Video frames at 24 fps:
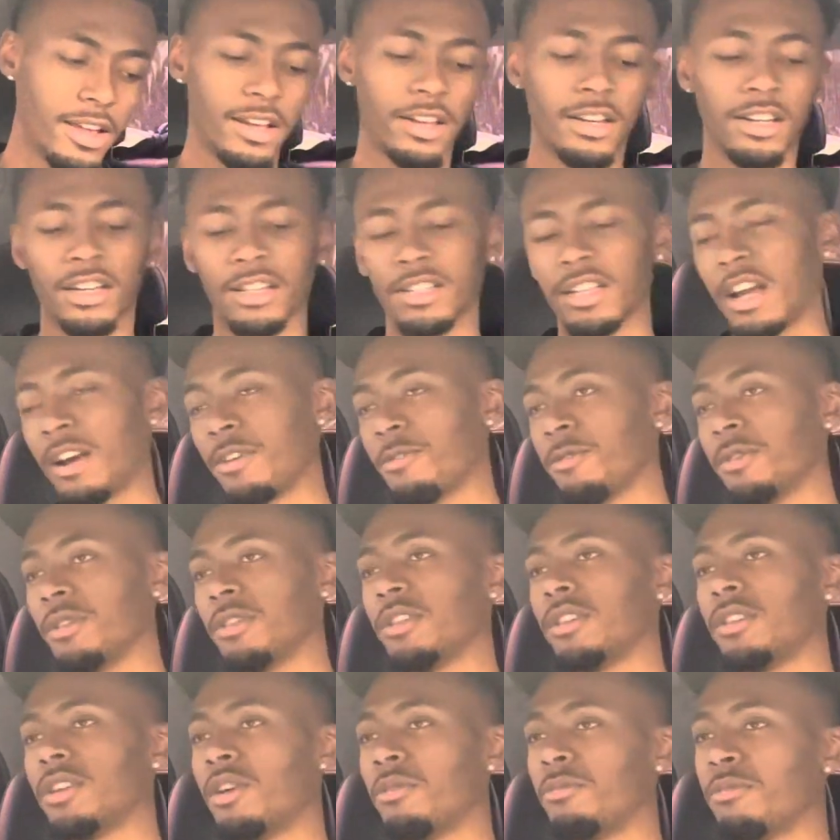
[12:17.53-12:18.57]
Because I
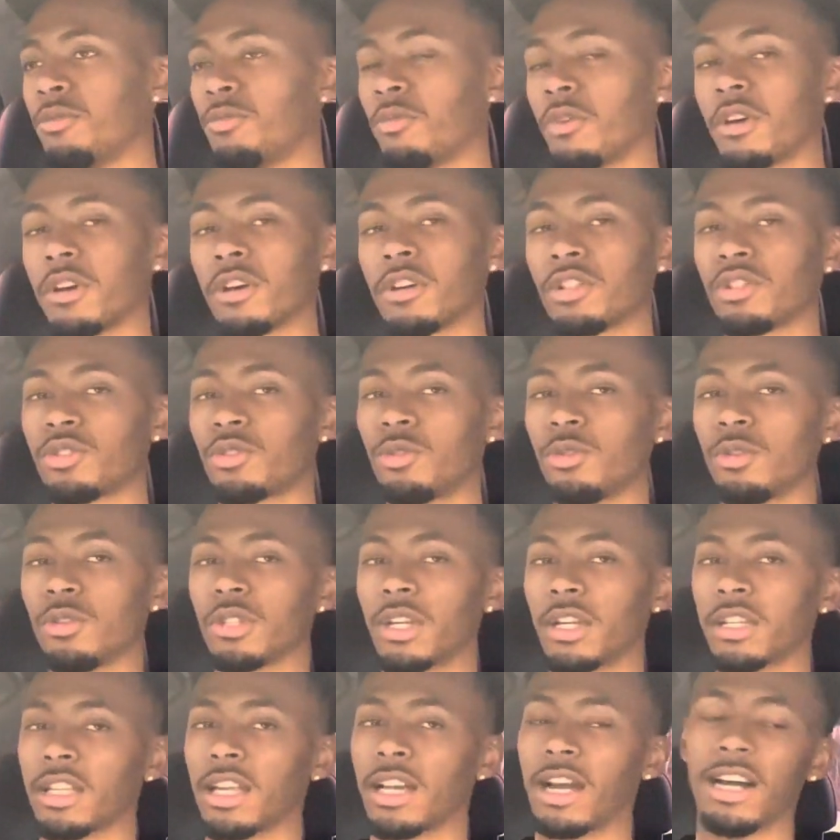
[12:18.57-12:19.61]
really don't be wearing shoes
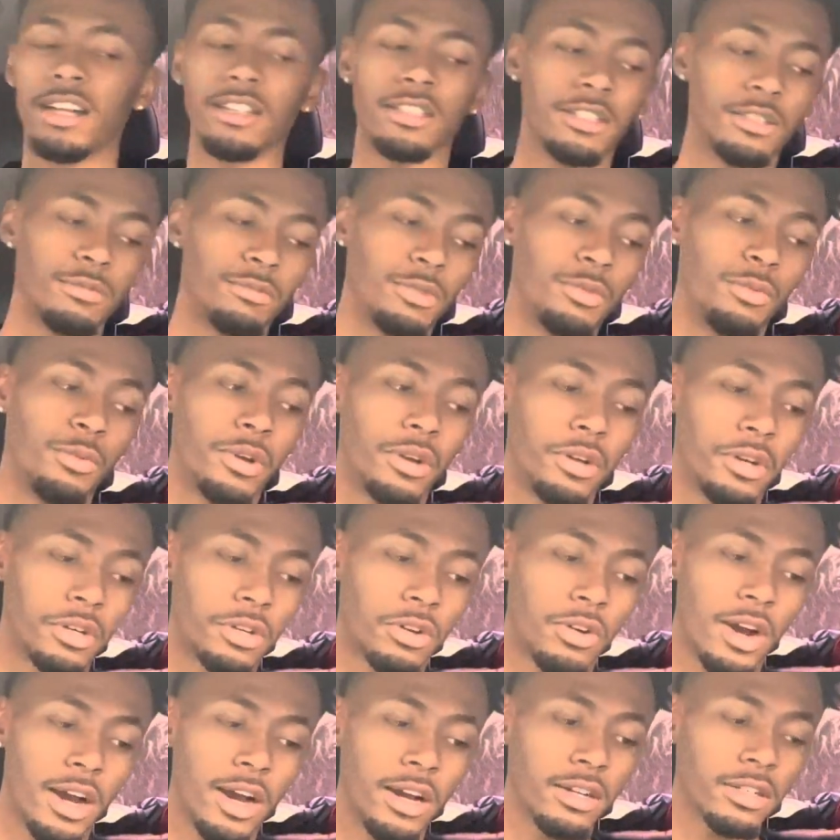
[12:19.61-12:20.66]
like that. I just be wearing
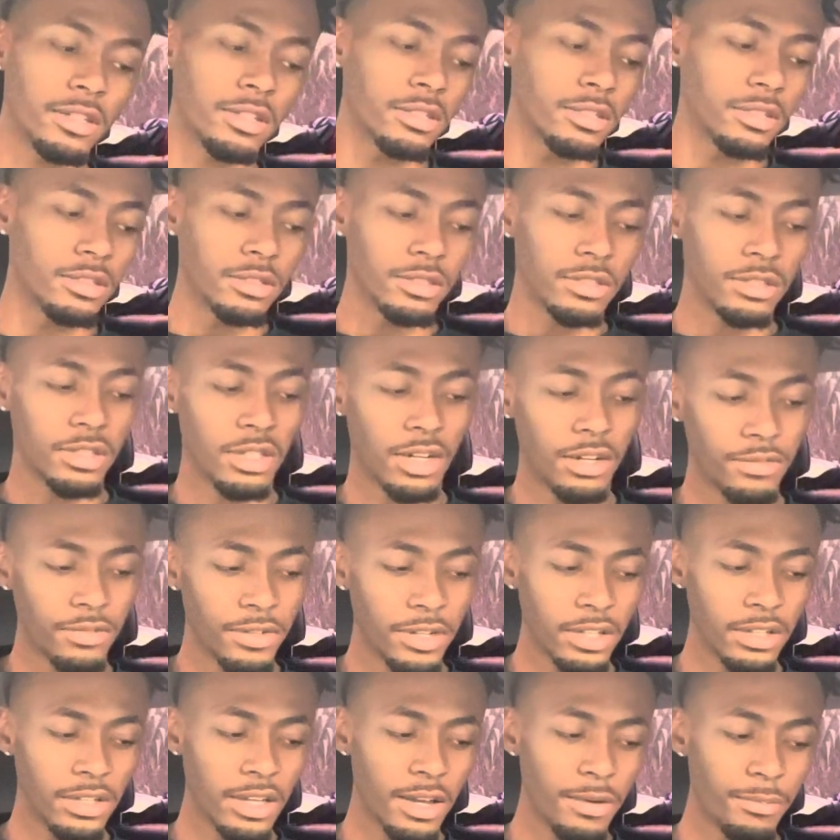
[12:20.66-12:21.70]
Crocs. Stuff
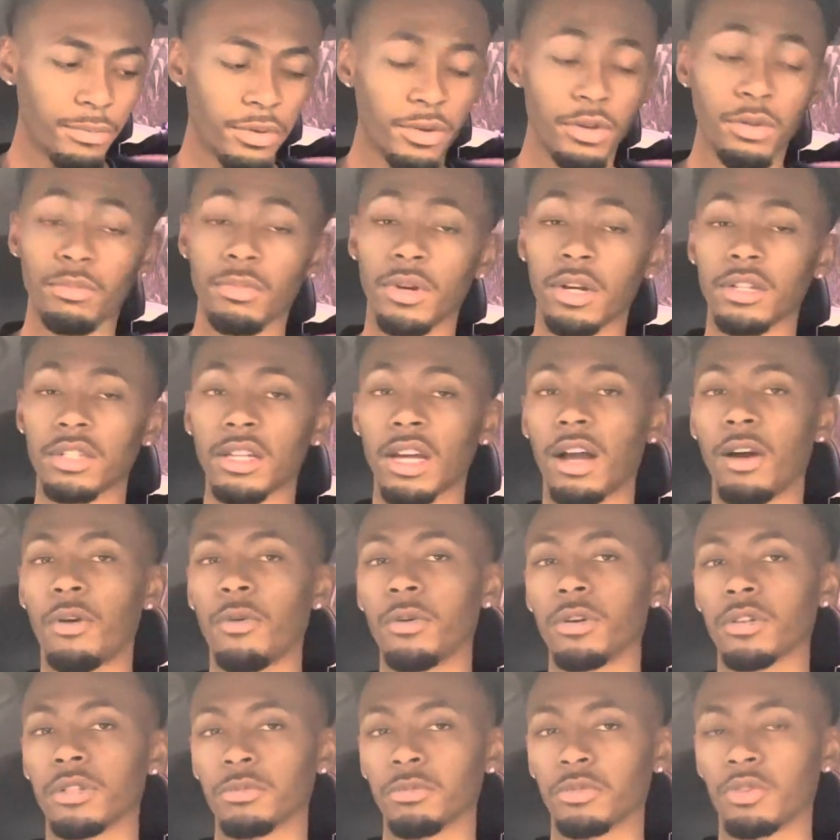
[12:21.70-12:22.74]
like that, pretty much. I
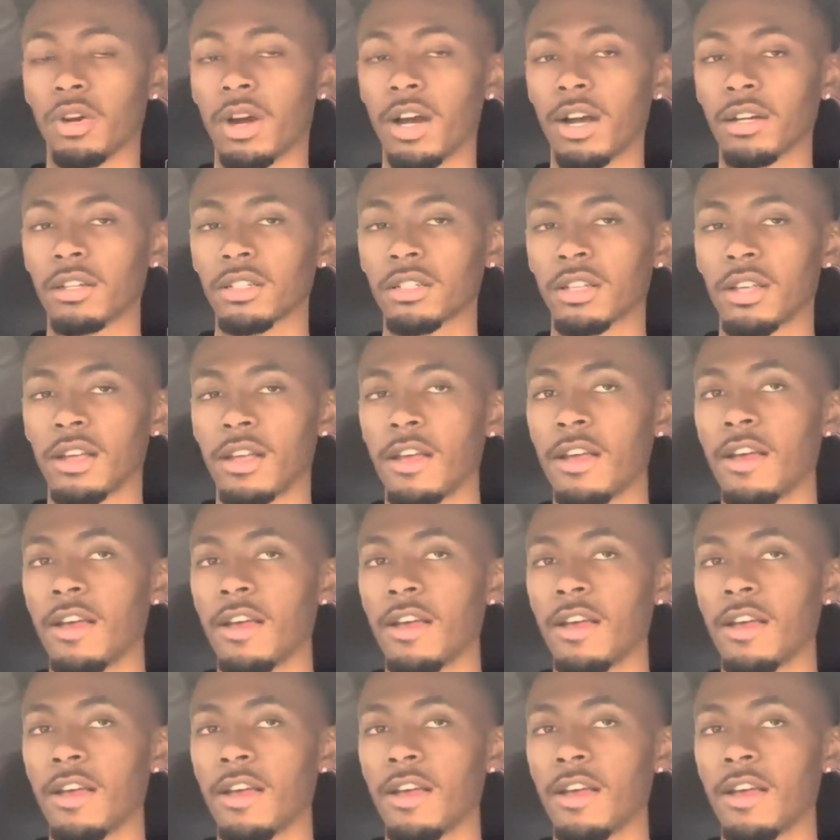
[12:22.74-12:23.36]
wear some Crocs.